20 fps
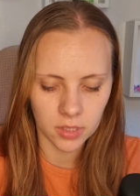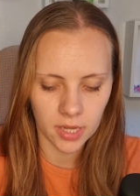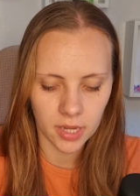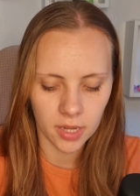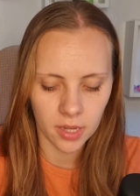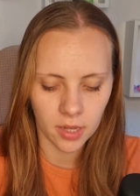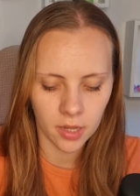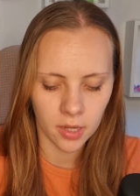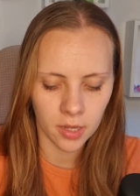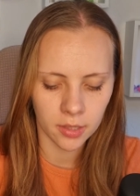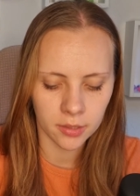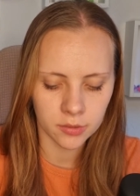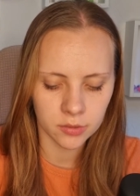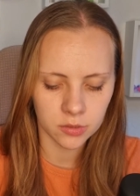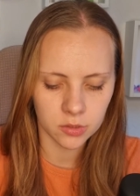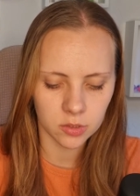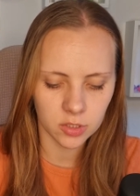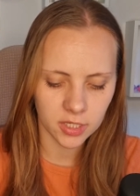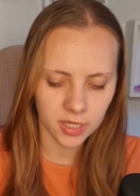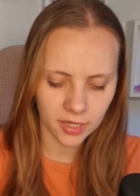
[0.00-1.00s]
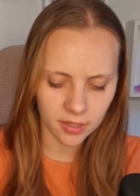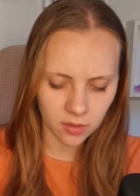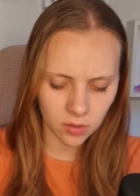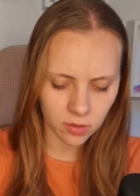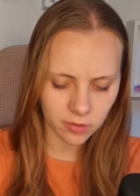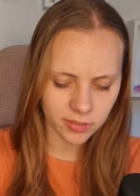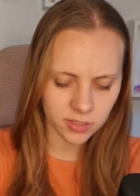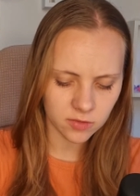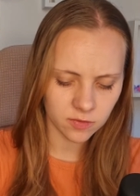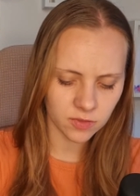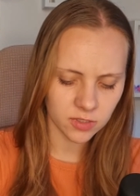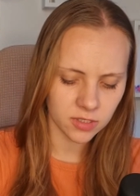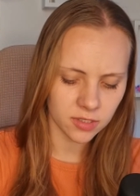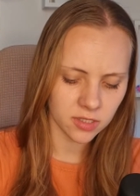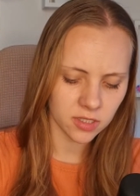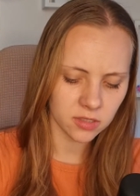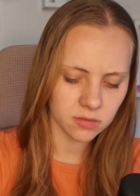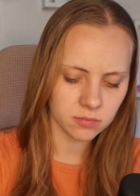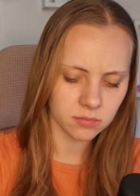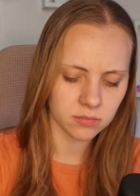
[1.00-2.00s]
And you kind of always feel
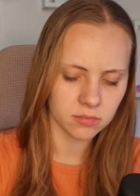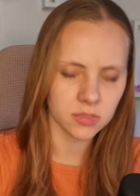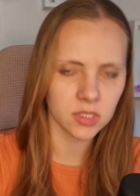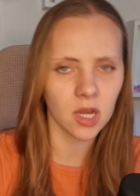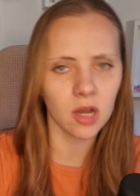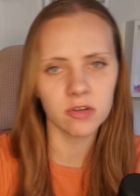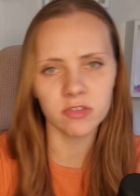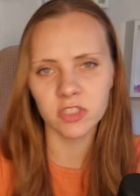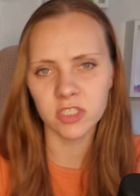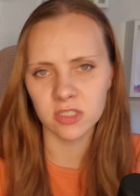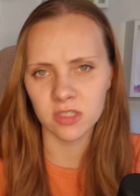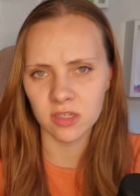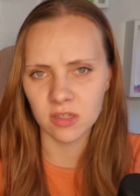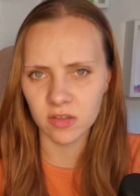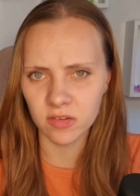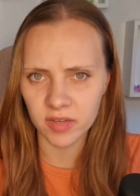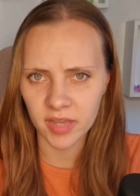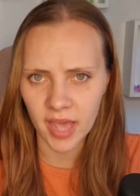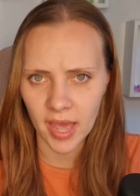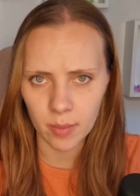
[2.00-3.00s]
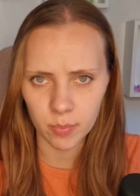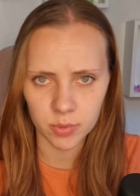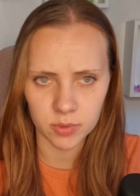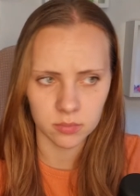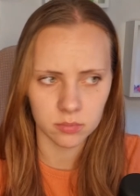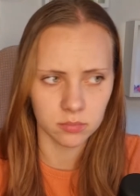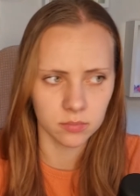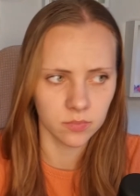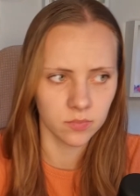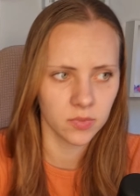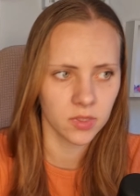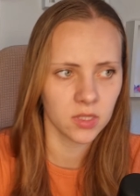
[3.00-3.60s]
that now it's not gonna happen.